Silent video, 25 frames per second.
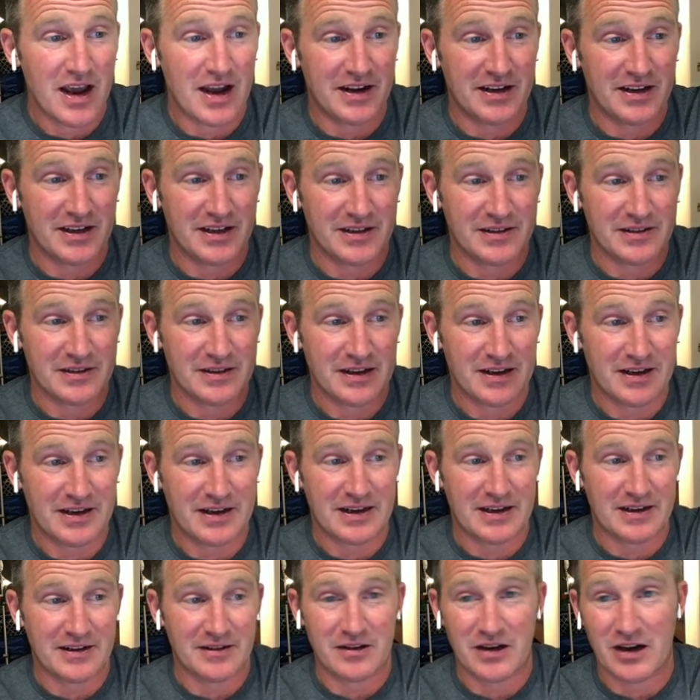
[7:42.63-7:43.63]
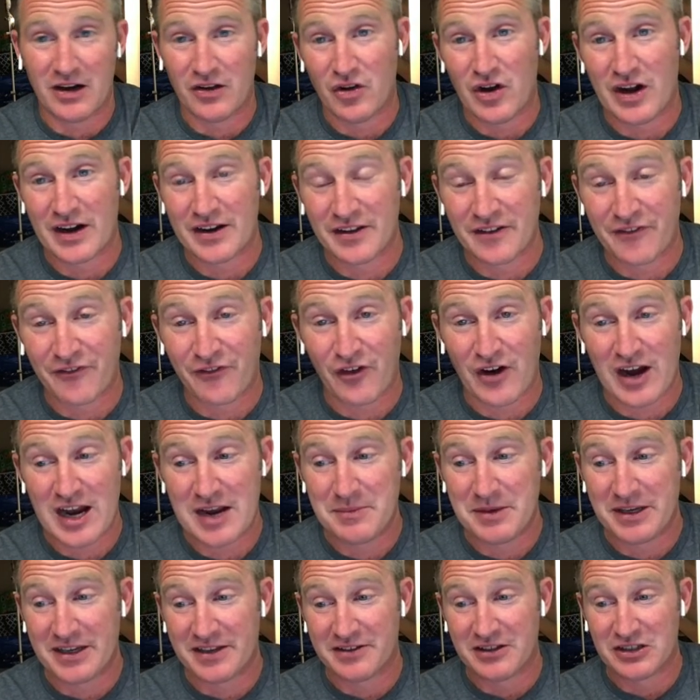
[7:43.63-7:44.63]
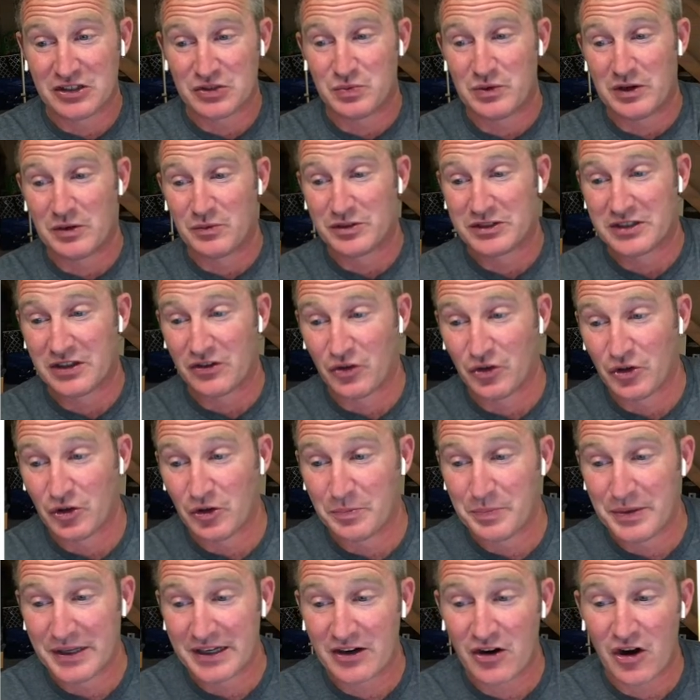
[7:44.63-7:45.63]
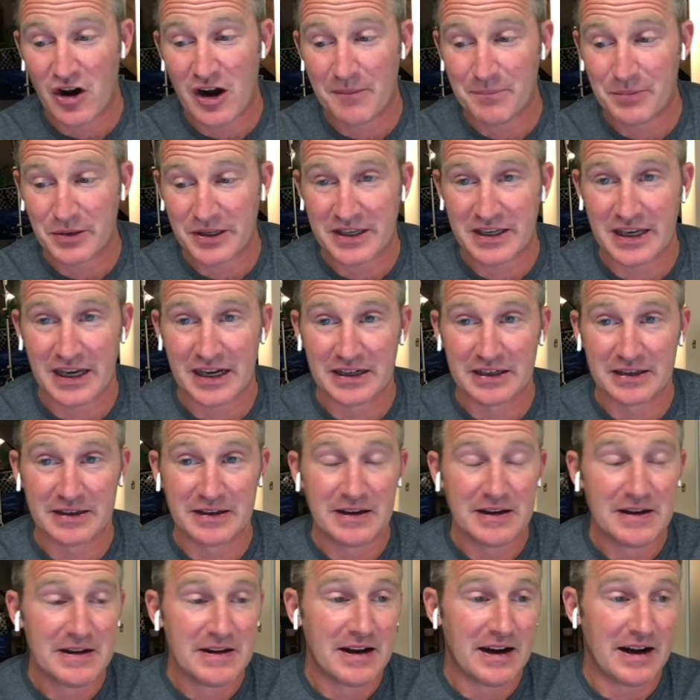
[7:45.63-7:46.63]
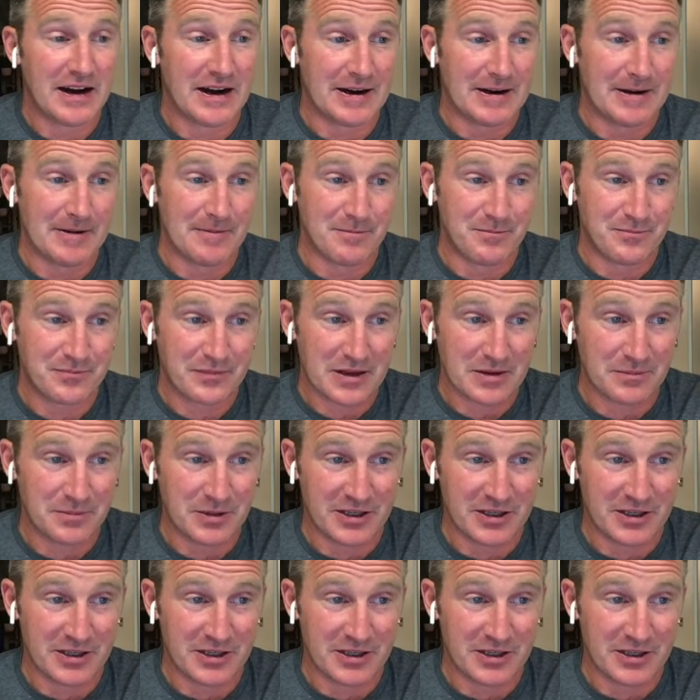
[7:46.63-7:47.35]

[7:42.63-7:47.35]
and then uh, a lot of the framing in this one was a little bit complicated um,